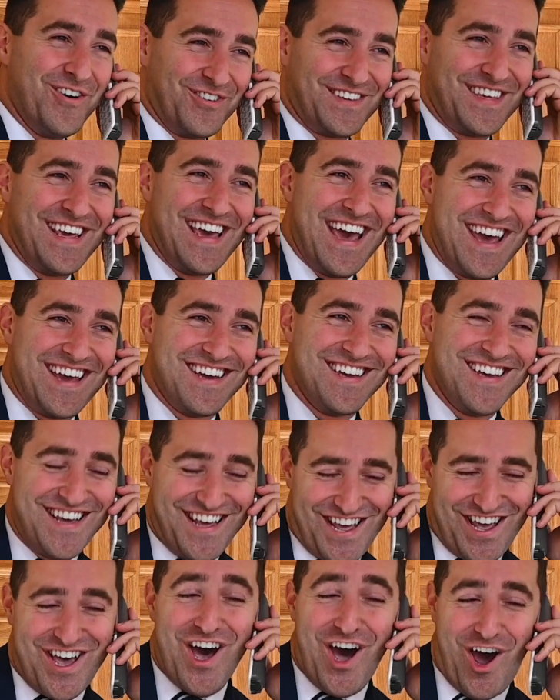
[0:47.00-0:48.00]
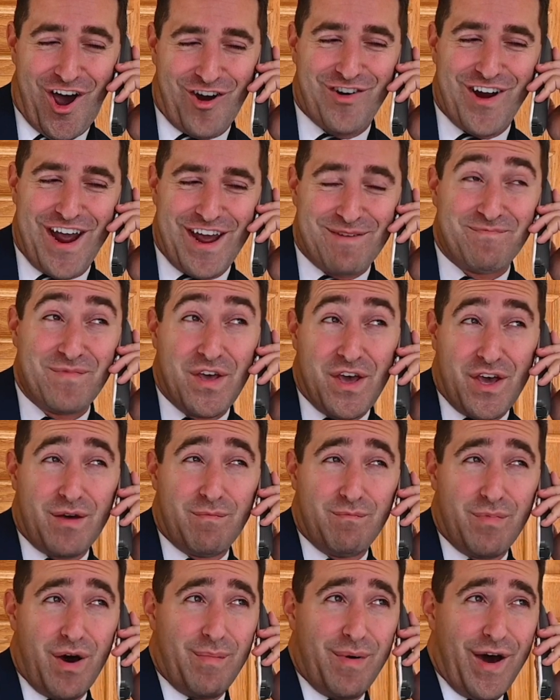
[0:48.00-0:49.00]
okay. All right.
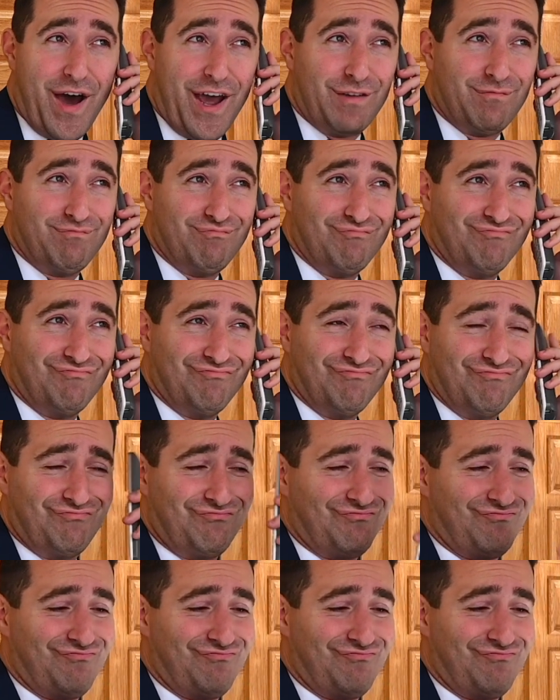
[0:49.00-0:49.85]
Bye bye. Mm.